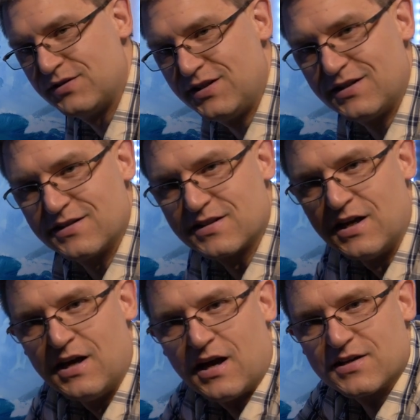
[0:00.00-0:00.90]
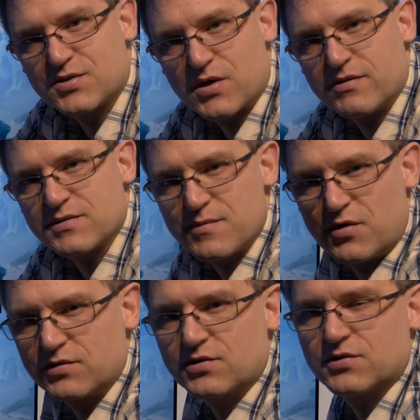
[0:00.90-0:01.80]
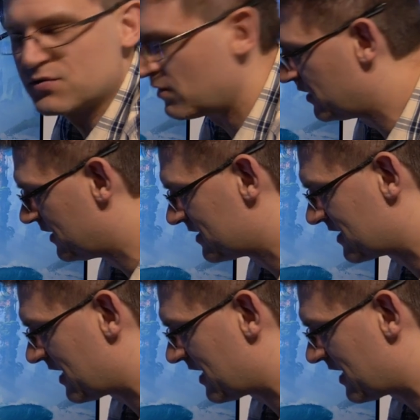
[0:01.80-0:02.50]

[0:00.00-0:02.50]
you need is a service remote control in this